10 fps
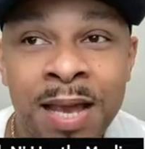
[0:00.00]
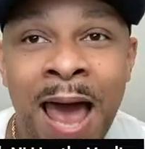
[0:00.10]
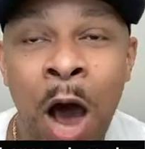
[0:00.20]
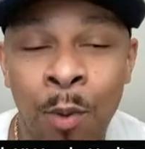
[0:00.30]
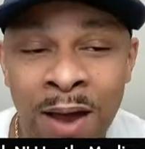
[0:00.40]

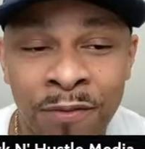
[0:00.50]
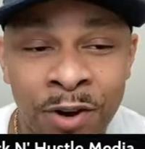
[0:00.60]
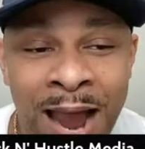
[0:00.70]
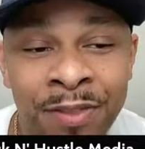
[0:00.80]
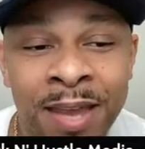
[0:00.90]
However,
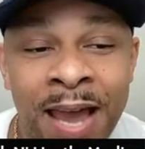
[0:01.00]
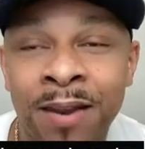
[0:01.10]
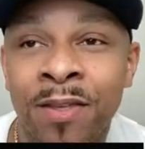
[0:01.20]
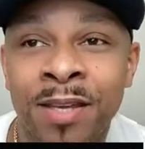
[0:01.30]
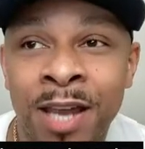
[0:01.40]
at the end
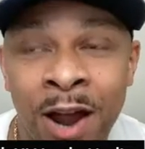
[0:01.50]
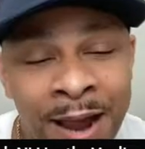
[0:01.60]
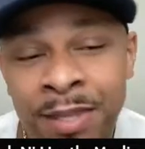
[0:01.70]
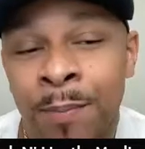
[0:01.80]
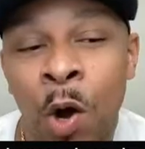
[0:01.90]
of the year, I end up